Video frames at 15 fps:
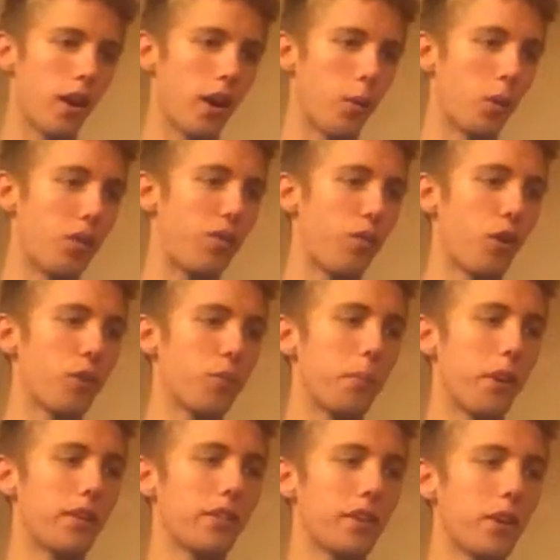With forced
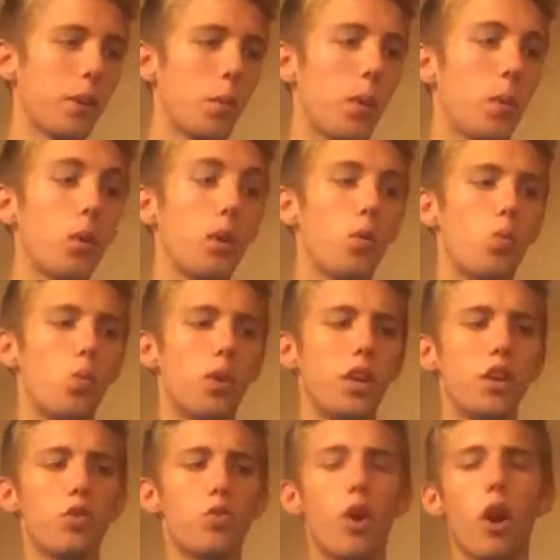busing, we would
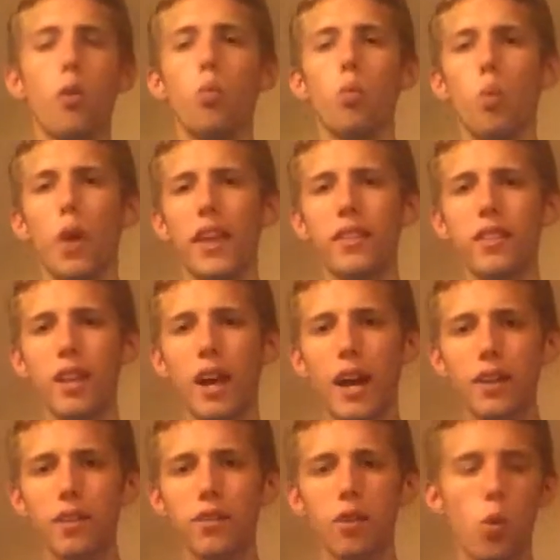redraw red
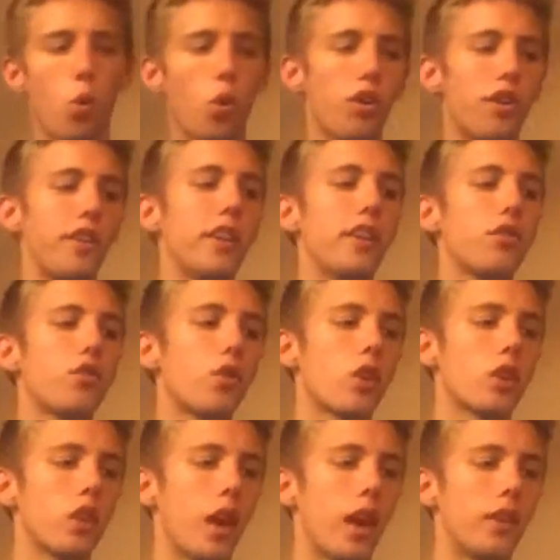lines or
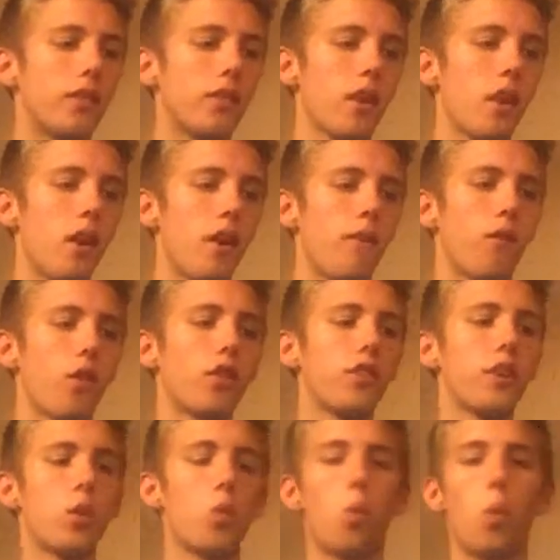district lines,
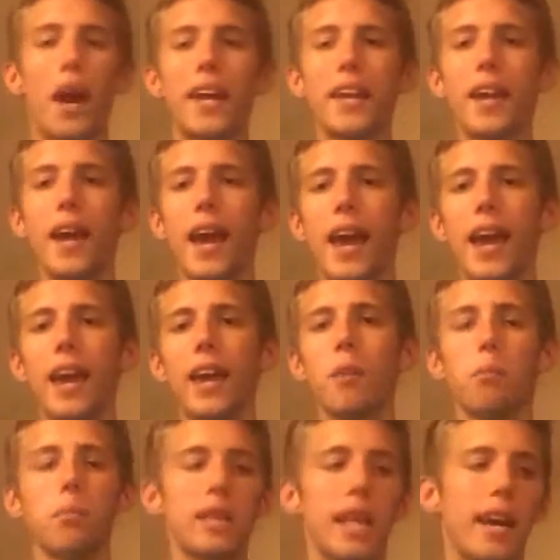forcing white
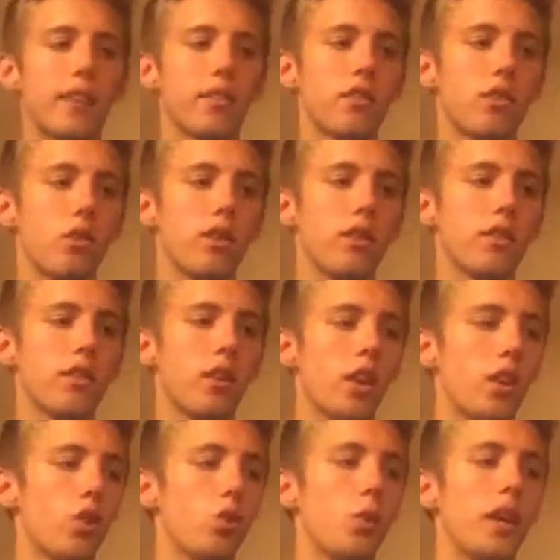and black students
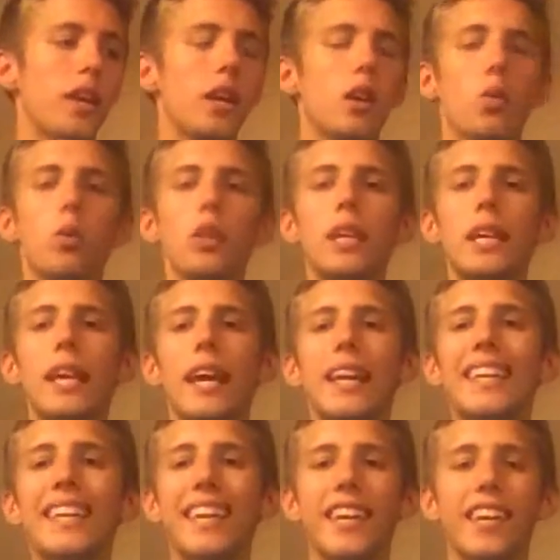to equally
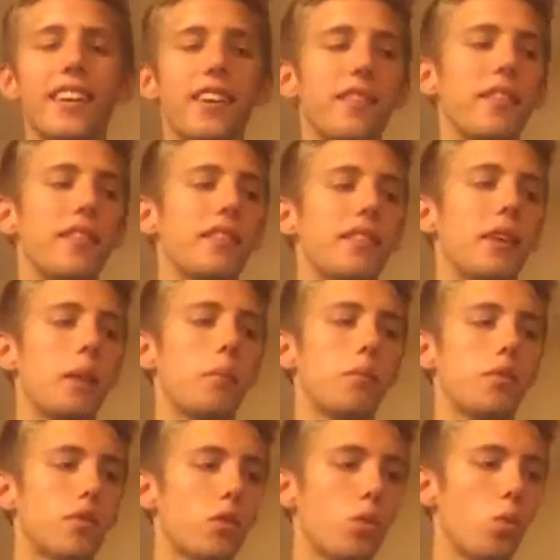attend the same
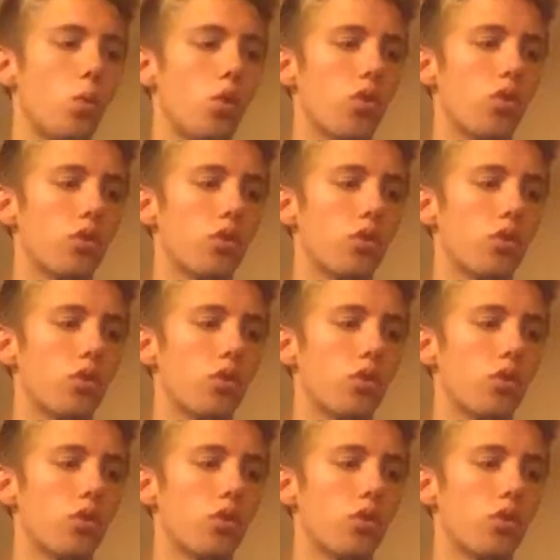schools.